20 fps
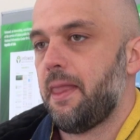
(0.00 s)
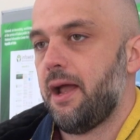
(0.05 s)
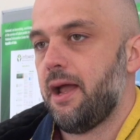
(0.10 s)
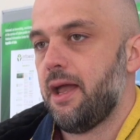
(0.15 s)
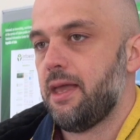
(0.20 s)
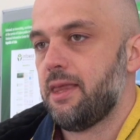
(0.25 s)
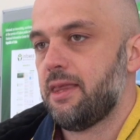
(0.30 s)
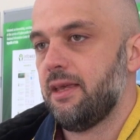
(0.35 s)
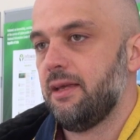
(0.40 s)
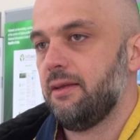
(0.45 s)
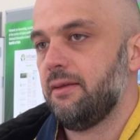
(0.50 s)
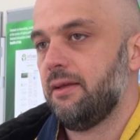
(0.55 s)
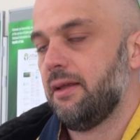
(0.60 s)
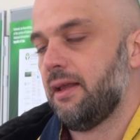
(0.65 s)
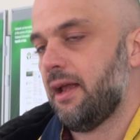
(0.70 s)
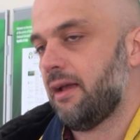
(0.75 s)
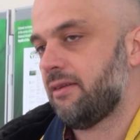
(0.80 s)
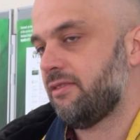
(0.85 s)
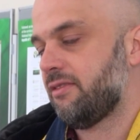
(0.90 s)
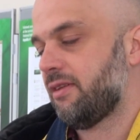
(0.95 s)
I think the
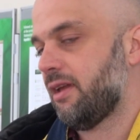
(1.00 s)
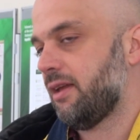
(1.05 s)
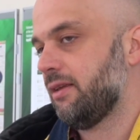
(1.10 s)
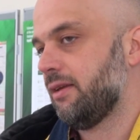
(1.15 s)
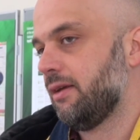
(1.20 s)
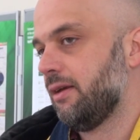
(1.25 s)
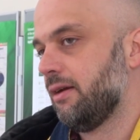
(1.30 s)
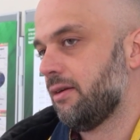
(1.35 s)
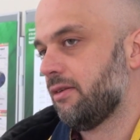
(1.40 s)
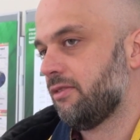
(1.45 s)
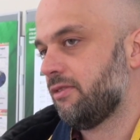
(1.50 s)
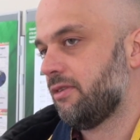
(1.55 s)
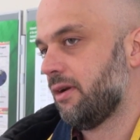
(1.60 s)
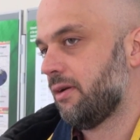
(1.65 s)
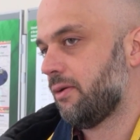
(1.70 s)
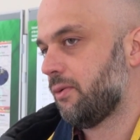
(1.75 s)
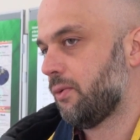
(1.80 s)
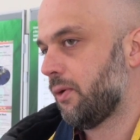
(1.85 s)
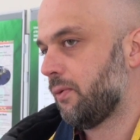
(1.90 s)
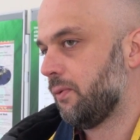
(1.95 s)
next 10 years
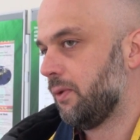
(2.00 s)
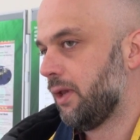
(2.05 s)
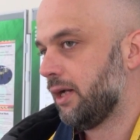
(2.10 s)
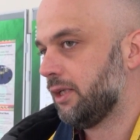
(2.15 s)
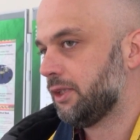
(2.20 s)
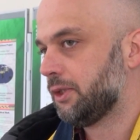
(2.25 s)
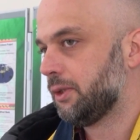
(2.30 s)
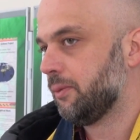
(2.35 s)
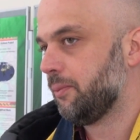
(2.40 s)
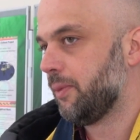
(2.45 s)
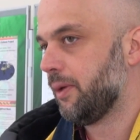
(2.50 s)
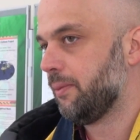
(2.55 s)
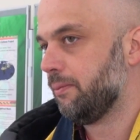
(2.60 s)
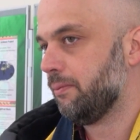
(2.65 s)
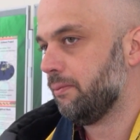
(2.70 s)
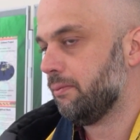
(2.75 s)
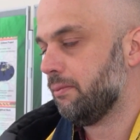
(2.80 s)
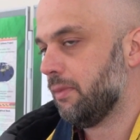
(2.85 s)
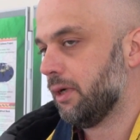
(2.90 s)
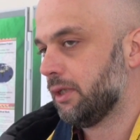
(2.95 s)
the regulation will be
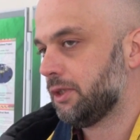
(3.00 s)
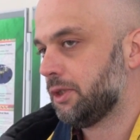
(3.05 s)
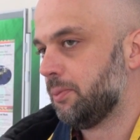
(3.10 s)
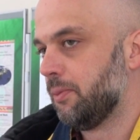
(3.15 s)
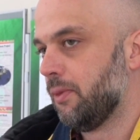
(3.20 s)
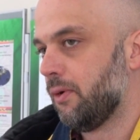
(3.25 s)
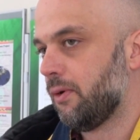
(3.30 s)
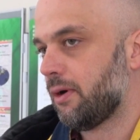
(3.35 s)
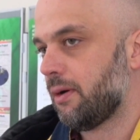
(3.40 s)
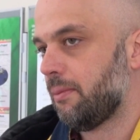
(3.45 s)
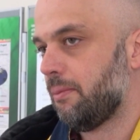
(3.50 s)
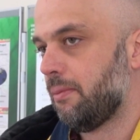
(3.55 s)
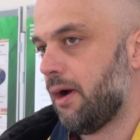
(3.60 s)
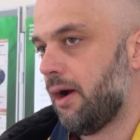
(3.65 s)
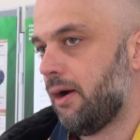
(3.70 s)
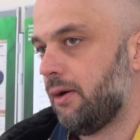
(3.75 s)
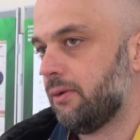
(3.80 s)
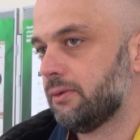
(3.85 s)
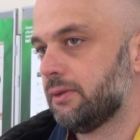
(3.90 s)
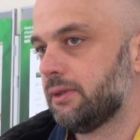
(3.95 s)
much more
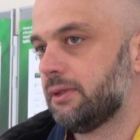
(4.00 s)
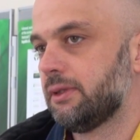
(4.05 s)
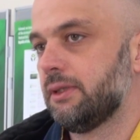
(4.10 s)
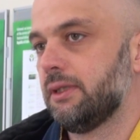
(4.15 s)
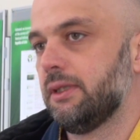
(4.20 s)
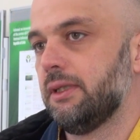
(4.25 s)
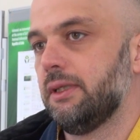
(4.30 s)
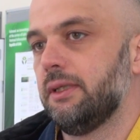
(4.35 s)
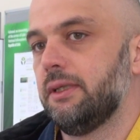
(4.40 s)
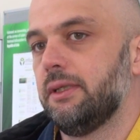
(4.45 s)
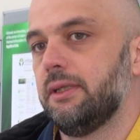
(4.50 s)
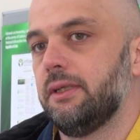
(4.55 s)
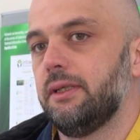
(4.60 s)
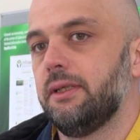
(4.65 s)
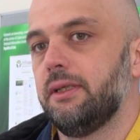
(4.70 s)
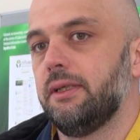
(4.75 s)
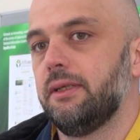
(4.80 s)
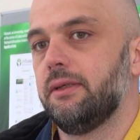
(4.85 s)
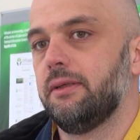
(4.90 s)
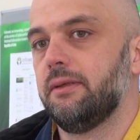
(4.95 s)
about
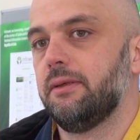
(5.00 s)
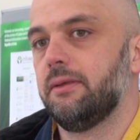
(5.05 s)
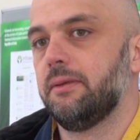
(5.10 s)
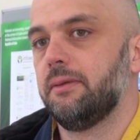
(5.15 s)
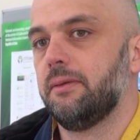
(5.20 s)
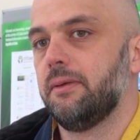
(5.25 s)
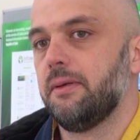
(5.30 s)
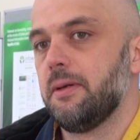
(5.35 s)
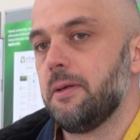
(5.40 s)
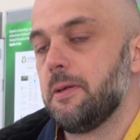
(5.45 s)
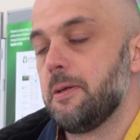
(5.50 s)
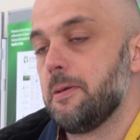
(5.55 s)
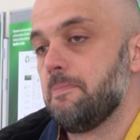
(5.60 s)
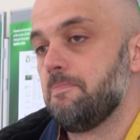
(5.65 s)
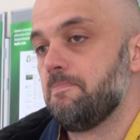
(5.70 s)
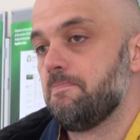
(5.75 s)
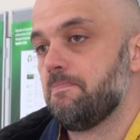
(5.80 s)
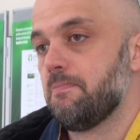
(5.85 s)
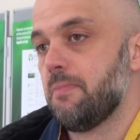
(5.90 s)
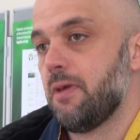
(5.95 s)
uh,
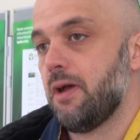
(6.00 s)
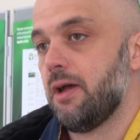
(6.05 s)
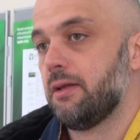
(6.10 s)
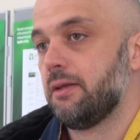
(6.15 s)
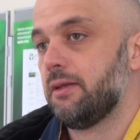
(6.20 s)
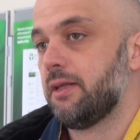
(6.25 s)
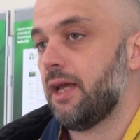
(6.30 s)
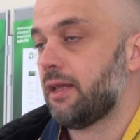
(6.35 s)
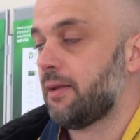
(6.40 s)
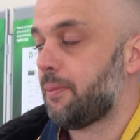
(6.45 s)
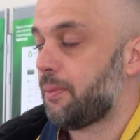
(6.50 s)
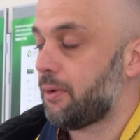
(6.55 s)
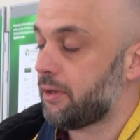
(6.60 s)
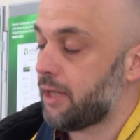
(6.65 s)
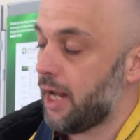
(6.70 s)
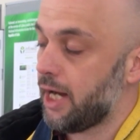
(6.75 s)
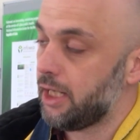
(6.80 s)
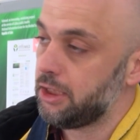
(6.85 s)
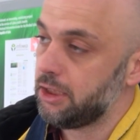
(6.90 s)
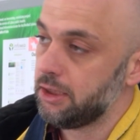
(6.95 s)
uh, data
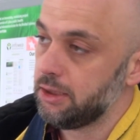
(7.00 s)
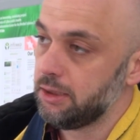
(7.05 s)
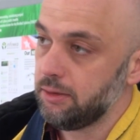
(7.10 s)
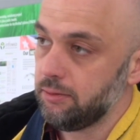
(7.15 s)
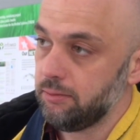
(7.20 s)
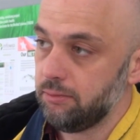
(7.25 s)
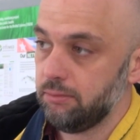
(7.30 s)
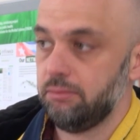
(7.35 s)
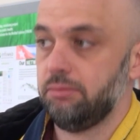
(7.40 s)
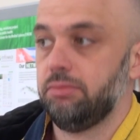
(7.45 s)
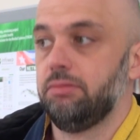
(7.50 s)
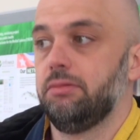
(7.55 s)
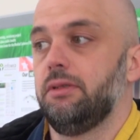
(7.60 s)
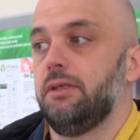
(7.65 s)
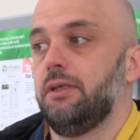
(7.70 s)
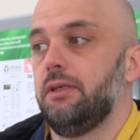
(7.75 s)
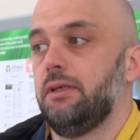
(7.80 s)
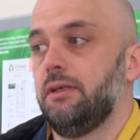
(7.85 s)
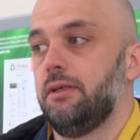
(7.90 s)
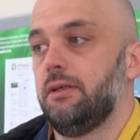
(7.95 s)
protection,
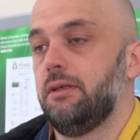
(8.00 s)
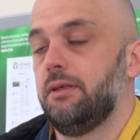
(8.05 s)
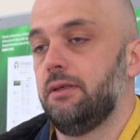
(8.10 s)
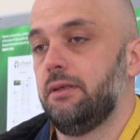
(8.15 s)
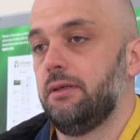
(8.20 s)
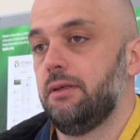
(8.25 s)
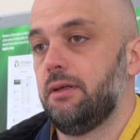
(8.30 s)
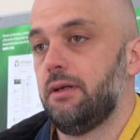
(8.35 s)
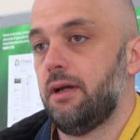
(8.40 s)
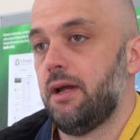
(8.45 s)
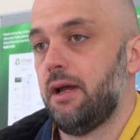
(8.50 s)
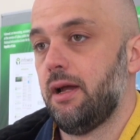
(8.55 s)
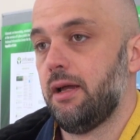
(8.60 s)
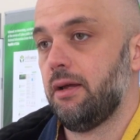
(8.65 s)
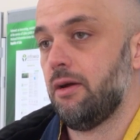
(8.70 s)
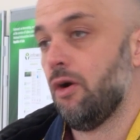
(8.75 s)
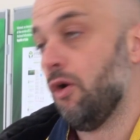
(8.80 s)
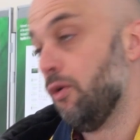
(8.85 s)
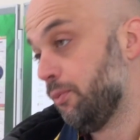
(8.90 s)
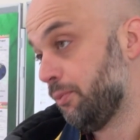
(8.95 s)
uh,
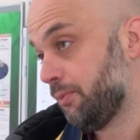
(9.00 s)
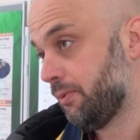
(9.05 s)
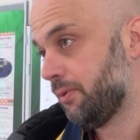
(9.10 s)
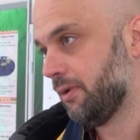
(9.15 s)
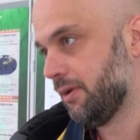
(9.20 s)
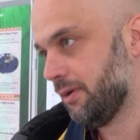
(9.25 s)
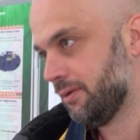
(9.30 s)
I hope.